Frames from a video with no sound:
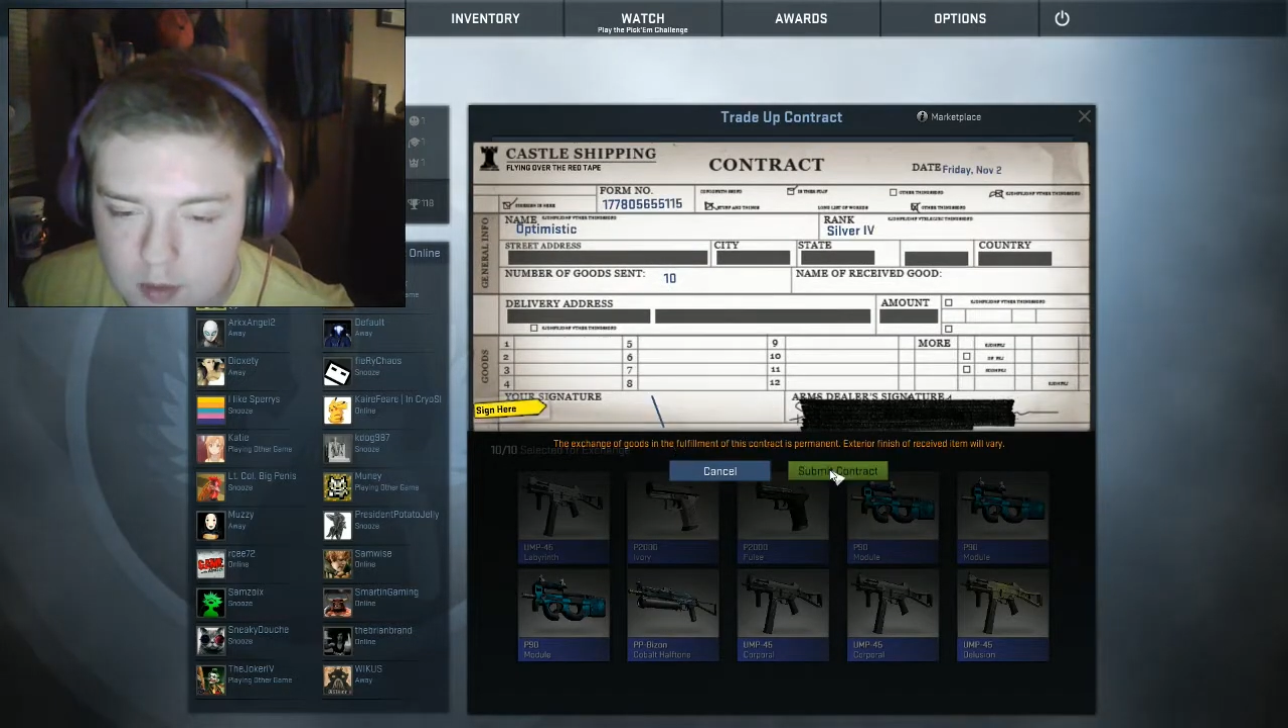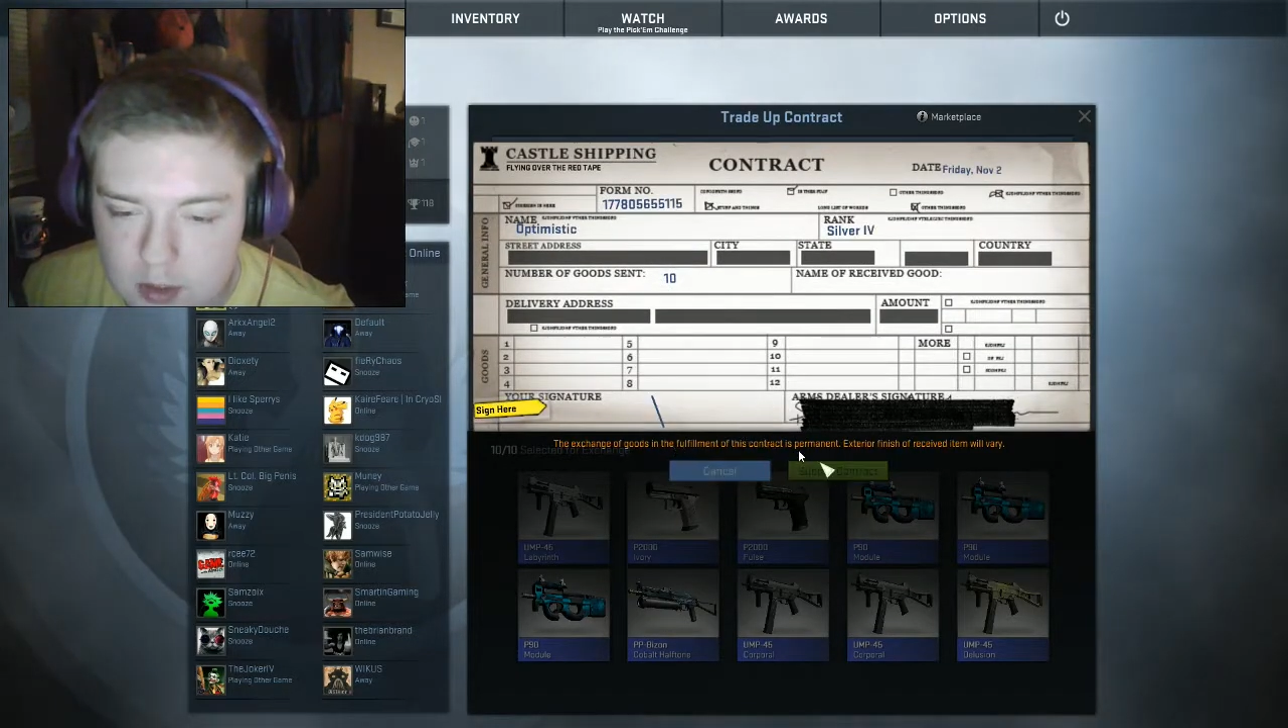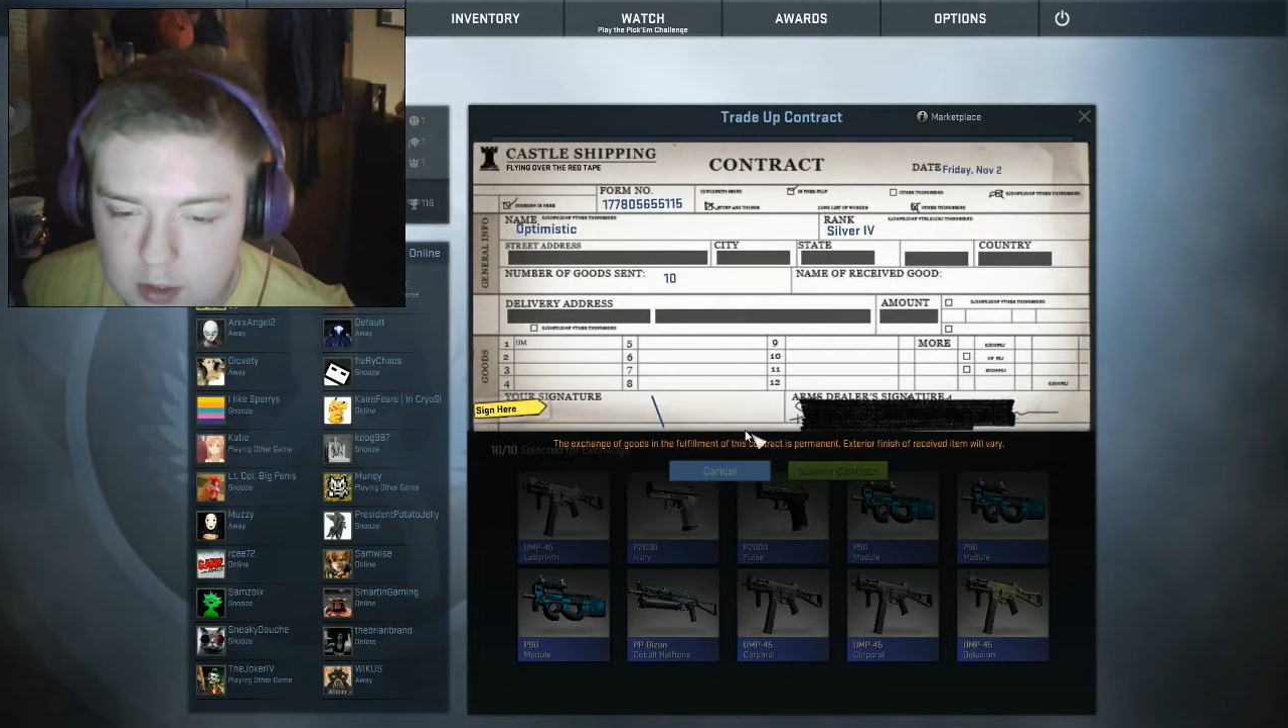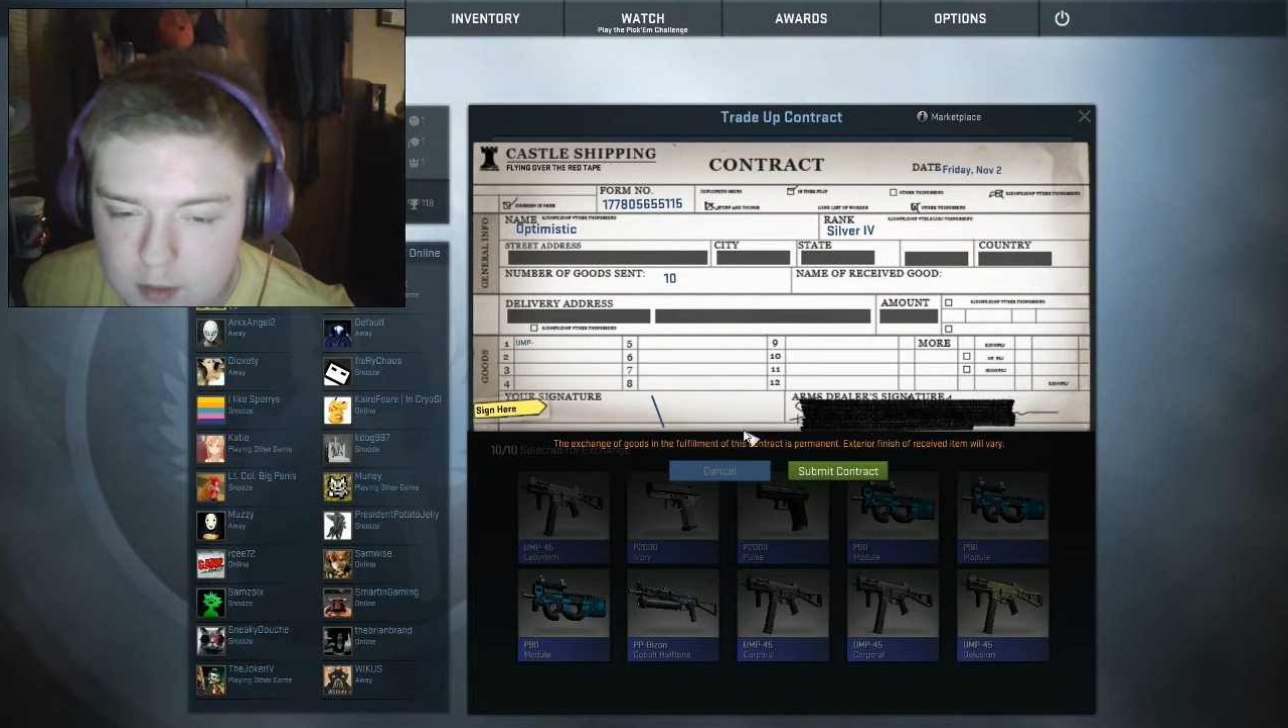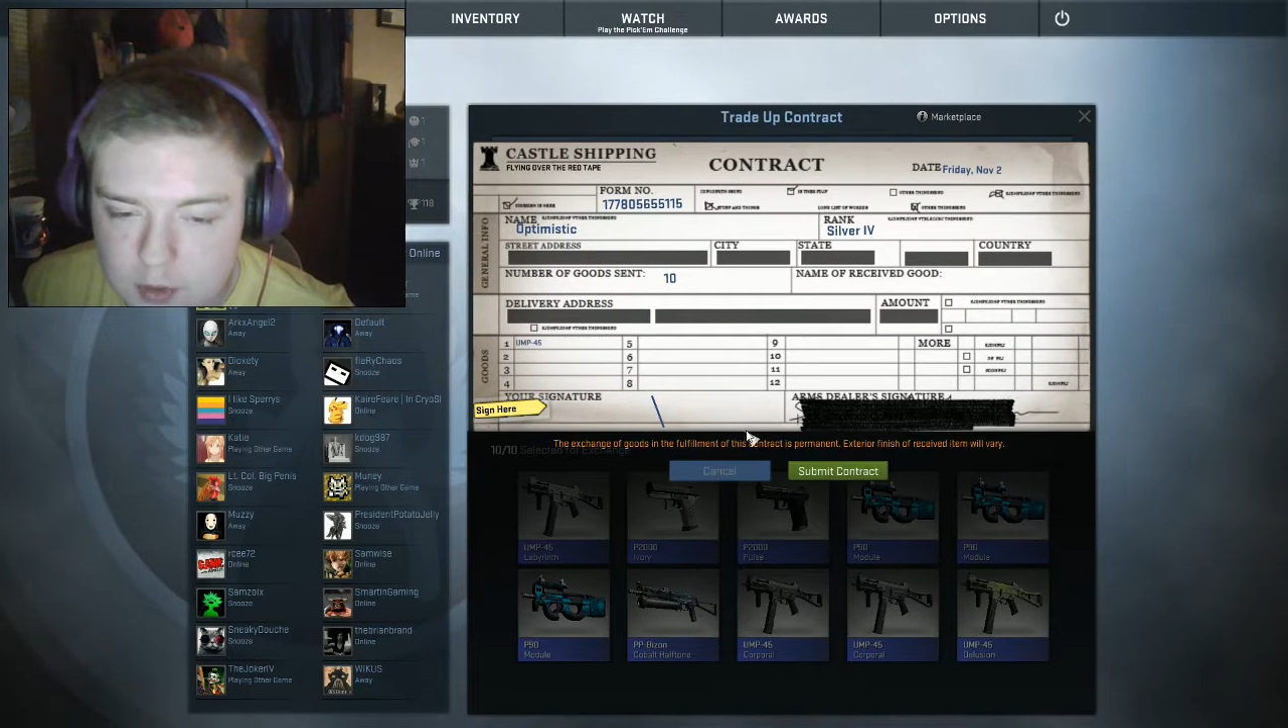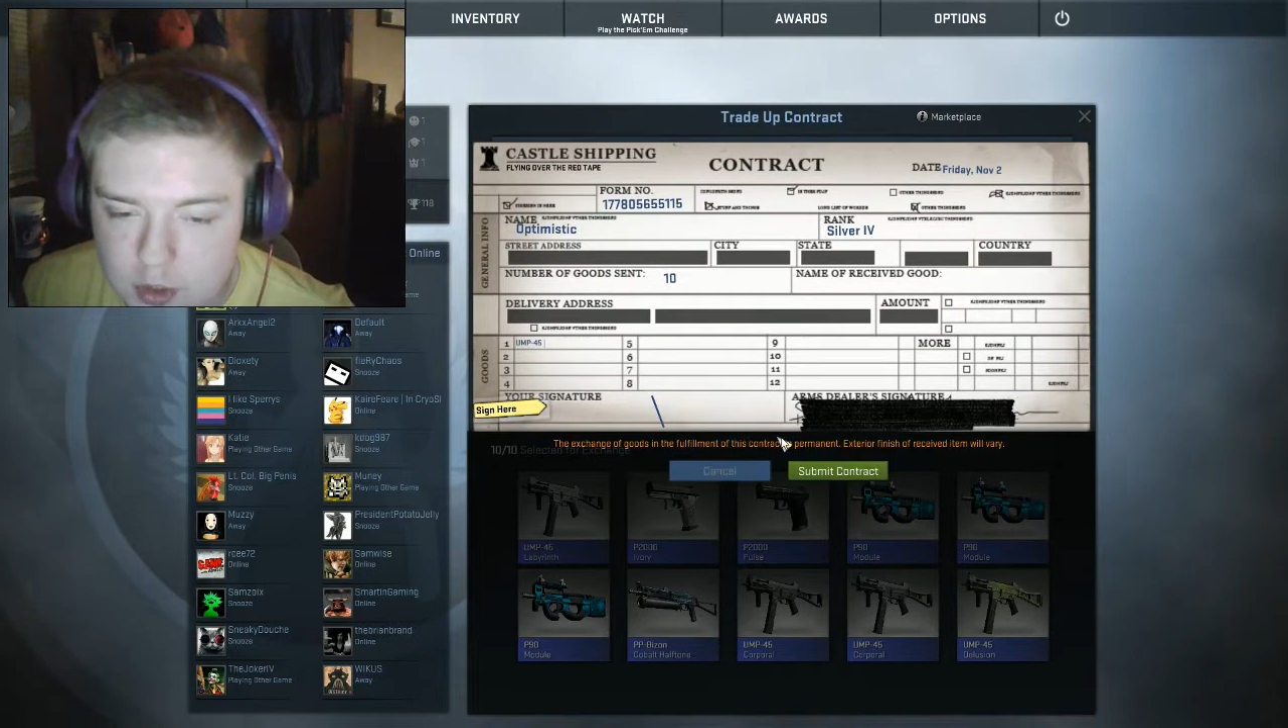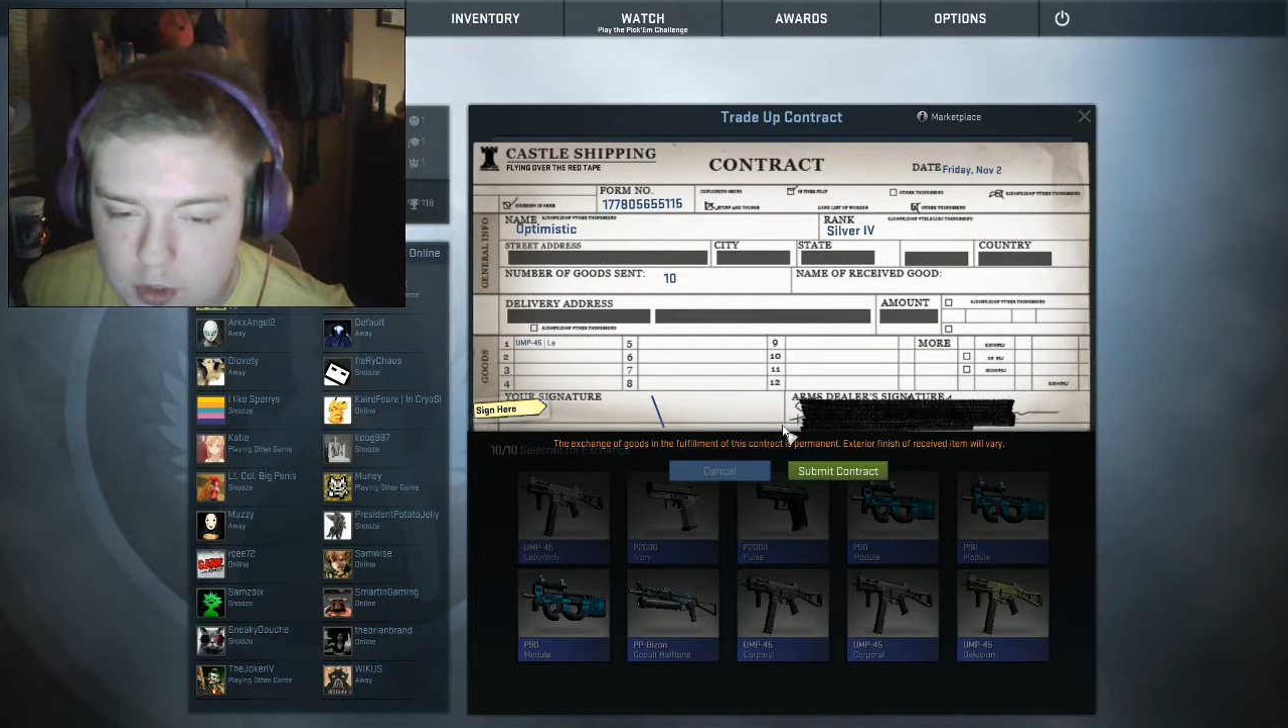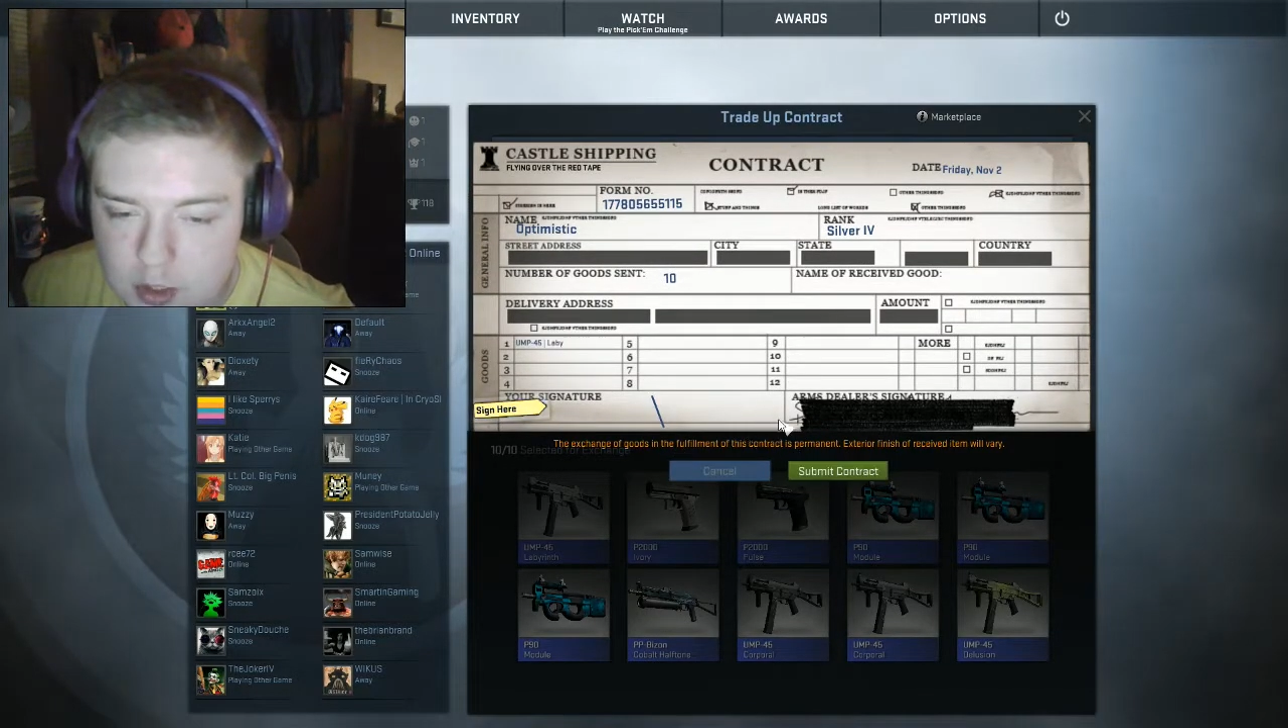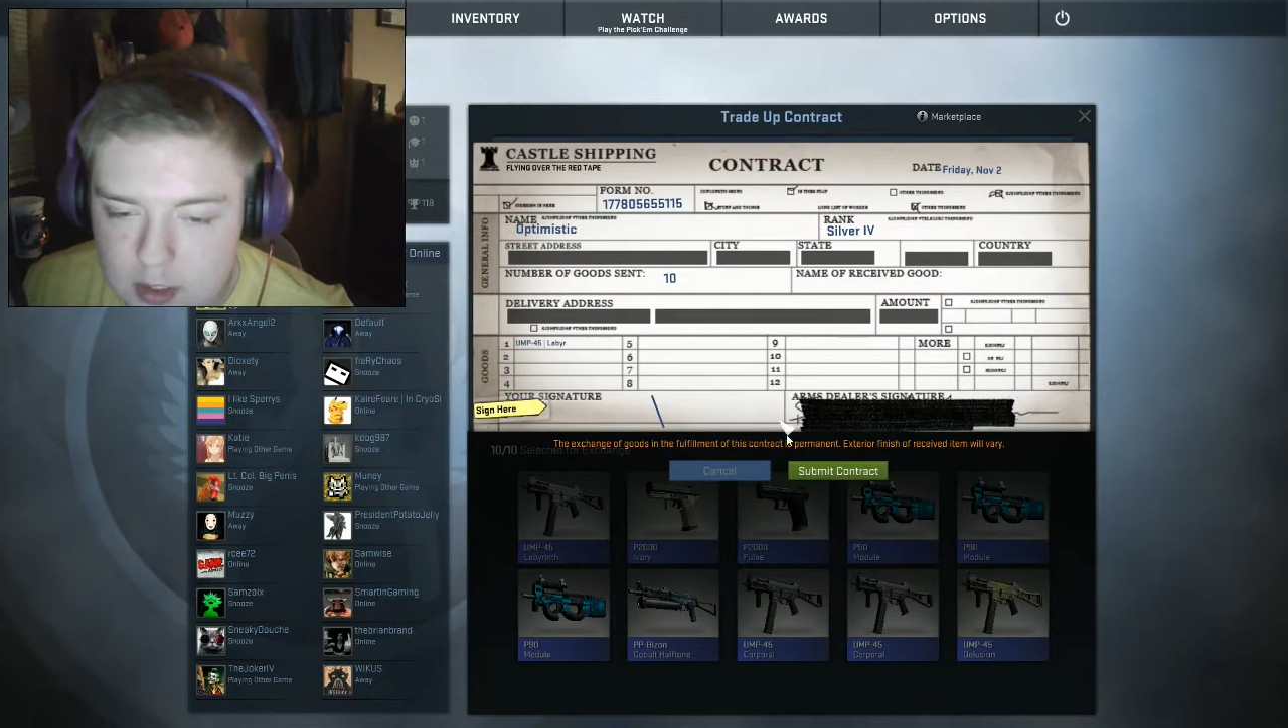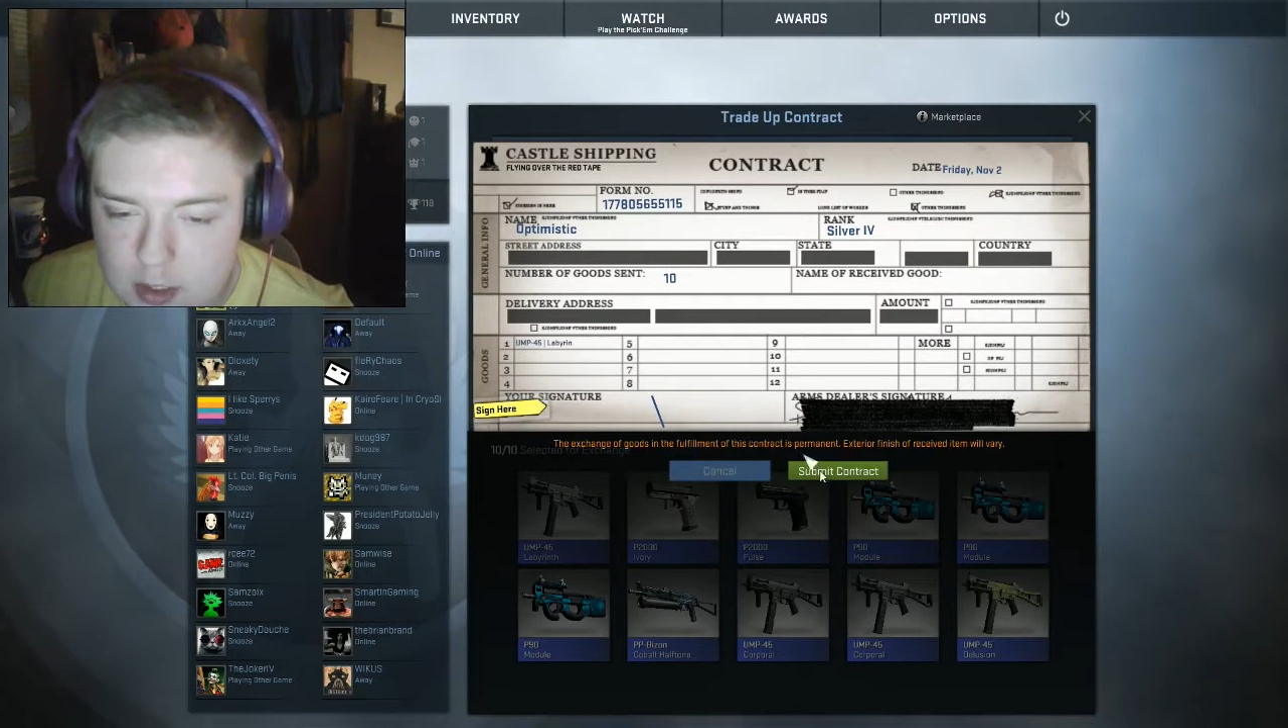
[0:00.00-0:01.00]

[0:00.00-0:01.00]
something shitty.